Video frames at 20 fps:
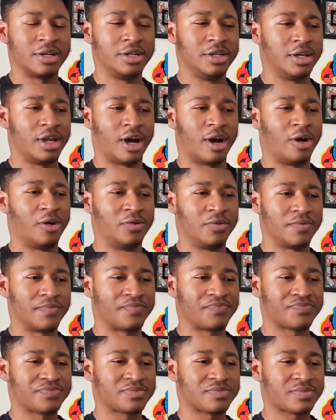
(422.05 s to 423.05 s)
you know.
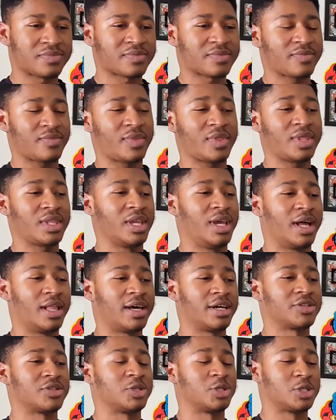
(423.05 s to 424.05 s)
I
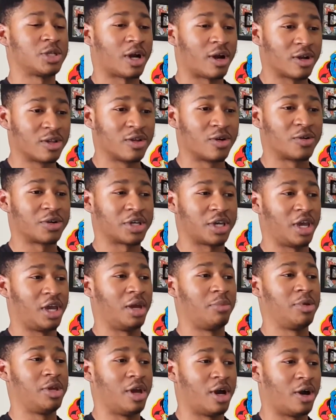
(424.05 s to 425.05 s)
like the Star Lord
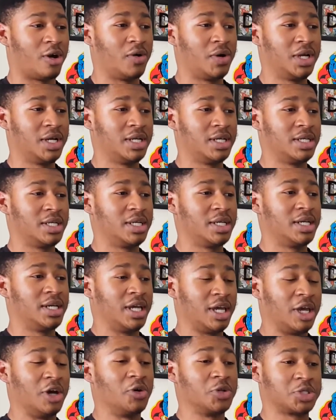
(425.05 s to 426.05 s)
cameo.
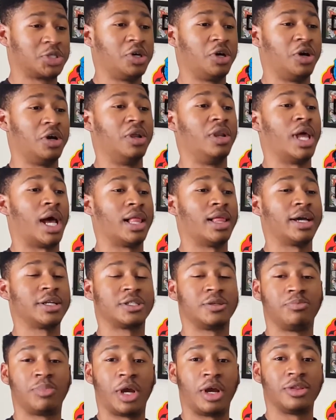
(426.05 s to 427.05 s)
It was good. I liked
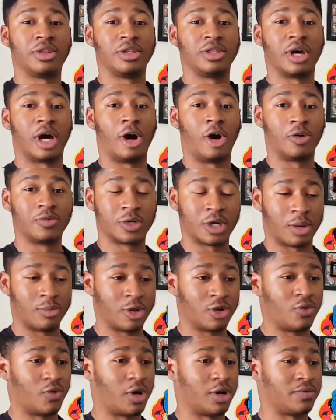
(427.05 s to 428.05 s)
it better than the
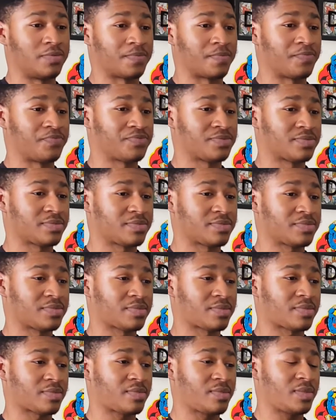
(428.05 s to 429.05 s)
Homecoming one.
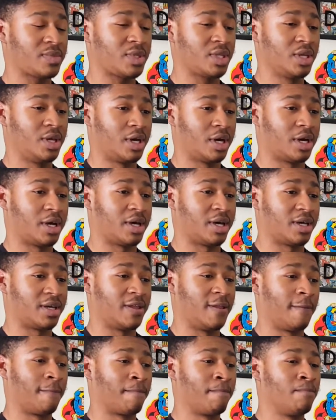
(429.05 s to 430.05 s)
Uh,
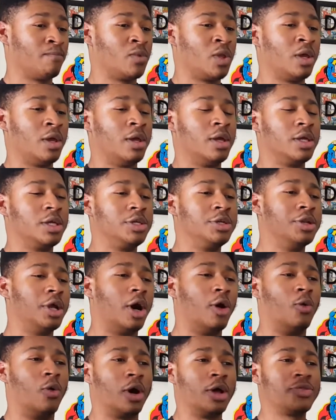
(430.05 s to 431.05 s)
you
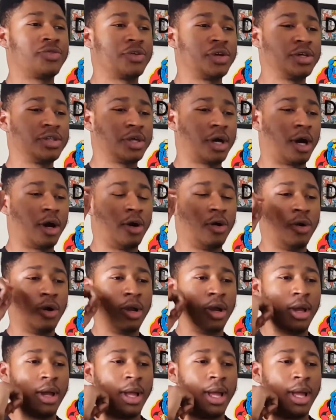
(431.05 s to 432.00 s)
know one thing though